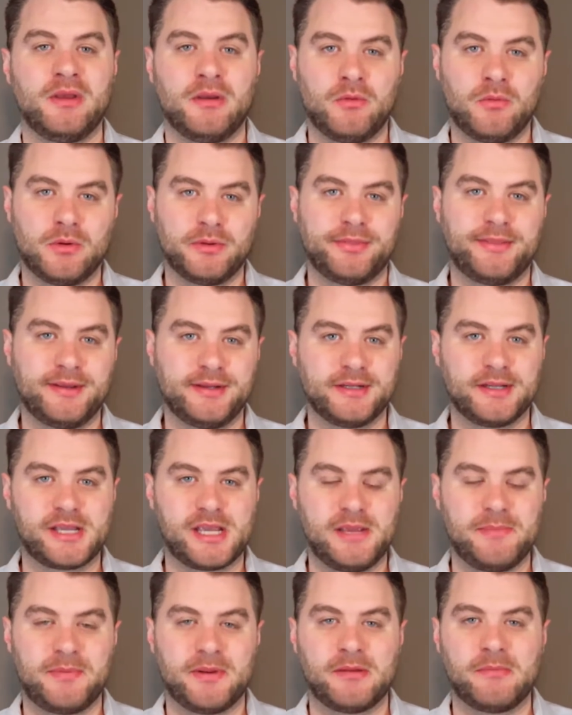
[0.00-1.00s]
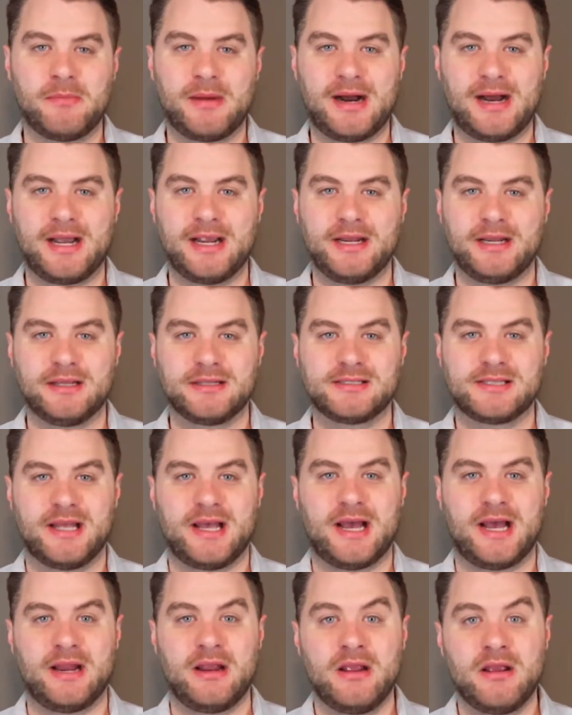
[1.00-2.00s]
One thing to keep in mind is
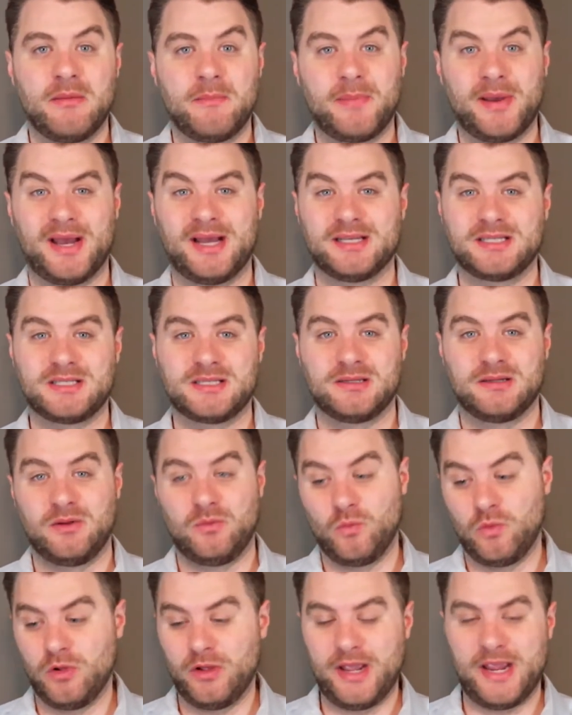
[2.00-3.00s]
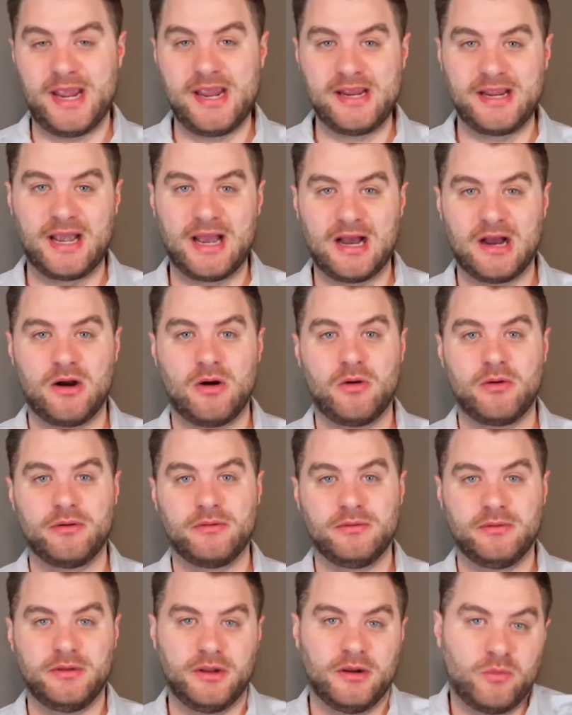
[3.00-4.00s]
that pests will hang out,
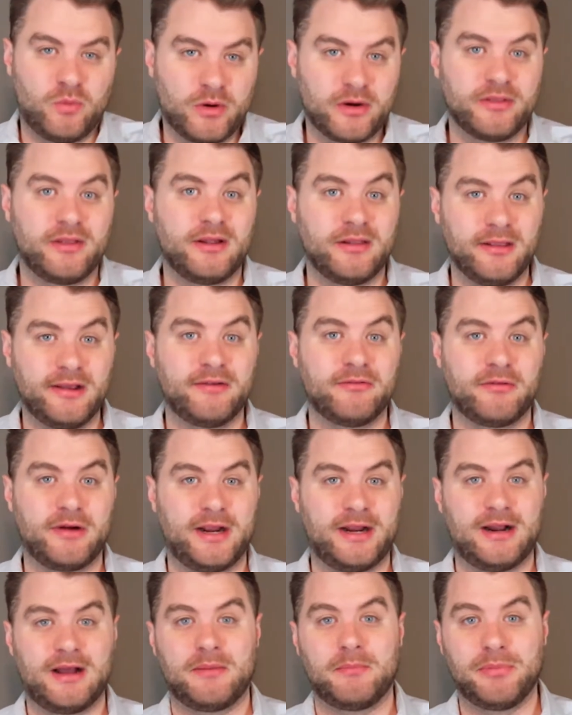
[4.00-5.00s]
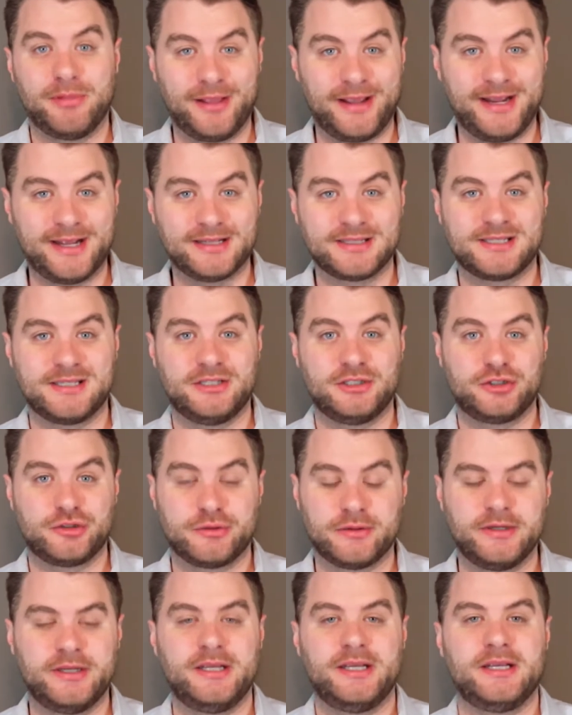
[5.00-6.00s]
you know, where they live, right on plants and
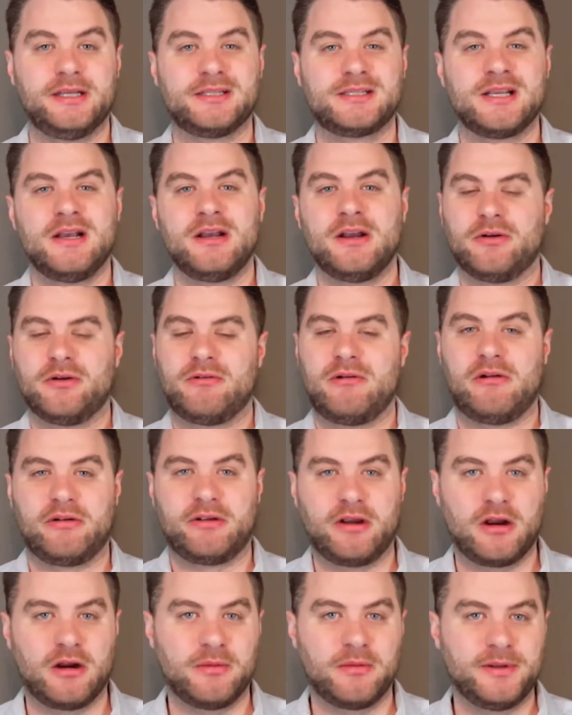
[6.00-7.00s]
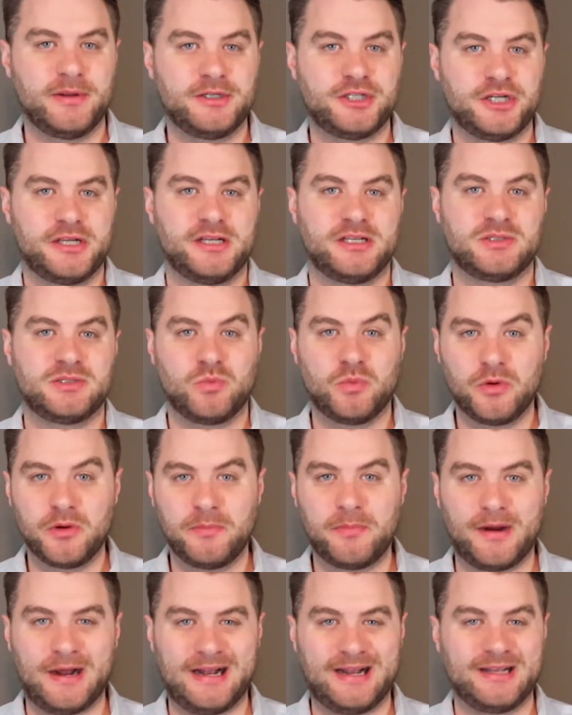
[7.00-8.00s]
trees, around garbages,
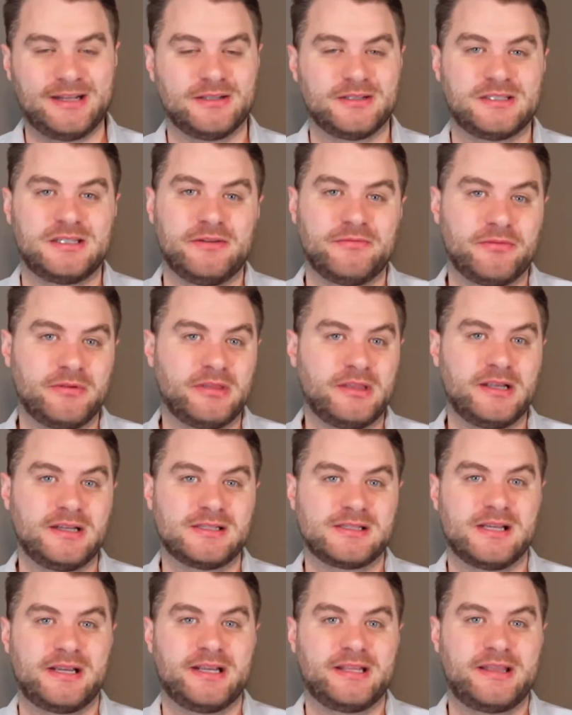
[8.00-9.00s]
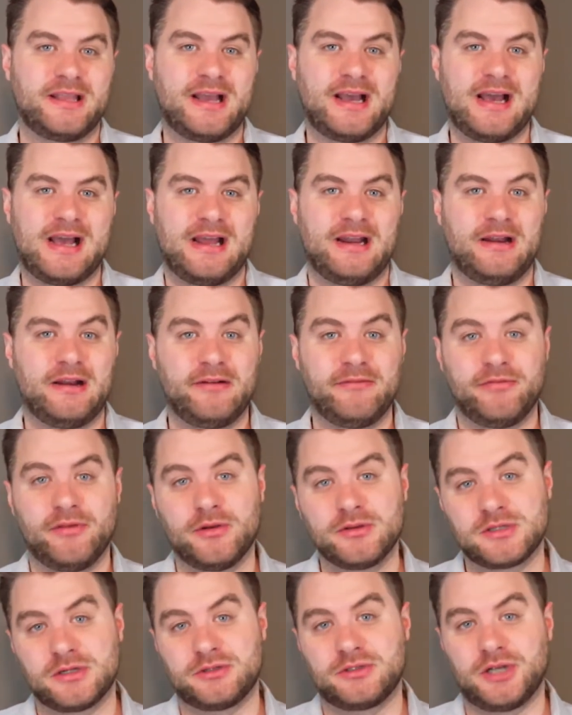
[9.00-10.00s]
wood piles, different things like that. And if
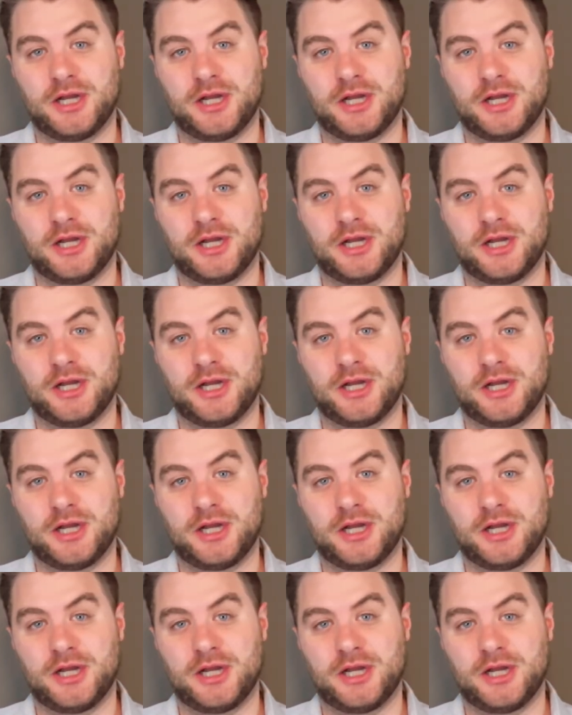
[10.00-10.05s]
those are